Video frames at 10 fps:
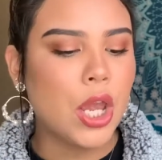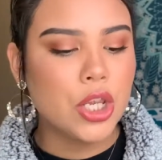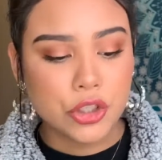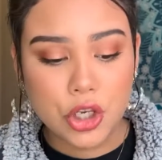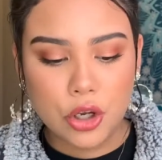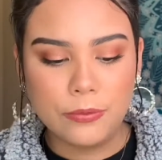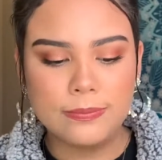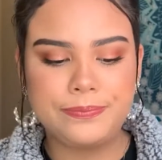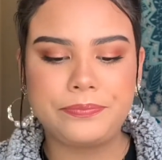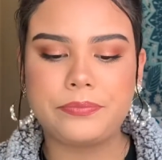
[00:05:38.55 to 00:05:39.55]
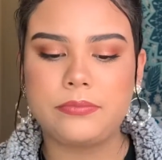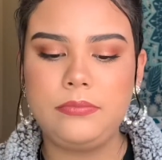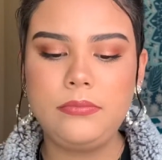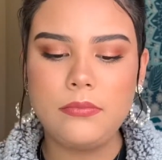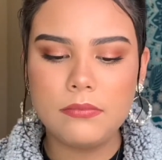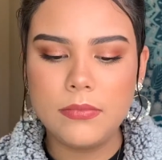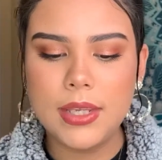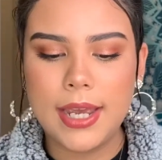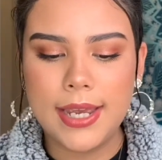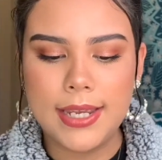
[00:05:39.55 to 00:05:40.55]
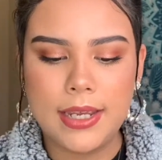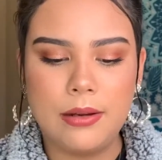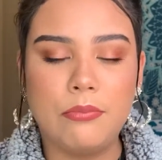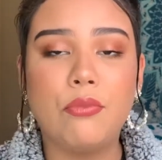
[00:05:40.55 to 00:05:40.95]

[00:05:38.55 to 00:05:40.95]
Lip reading: So I am